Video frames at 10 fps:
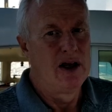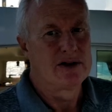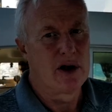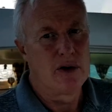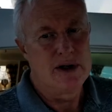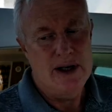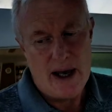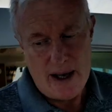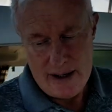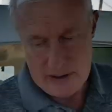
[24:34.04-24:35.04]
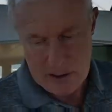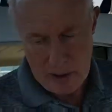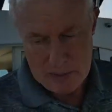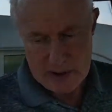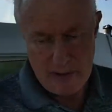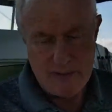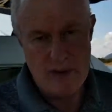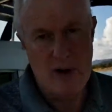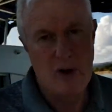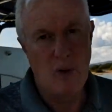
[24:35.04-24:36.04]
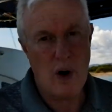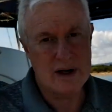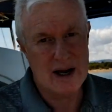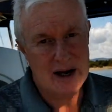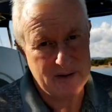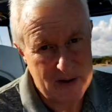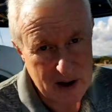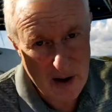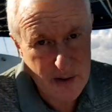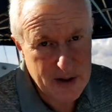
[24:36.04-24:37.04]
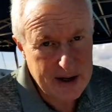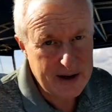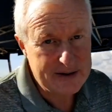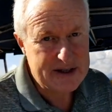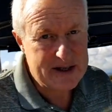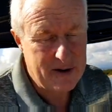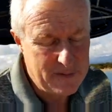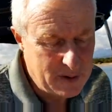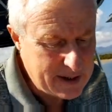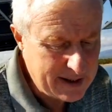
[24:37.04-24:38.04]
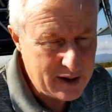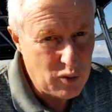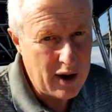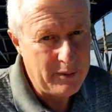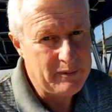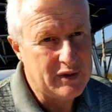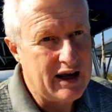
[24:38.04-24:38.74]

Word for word: So yeah, in terms of what kind of clothing and stuff you need, well,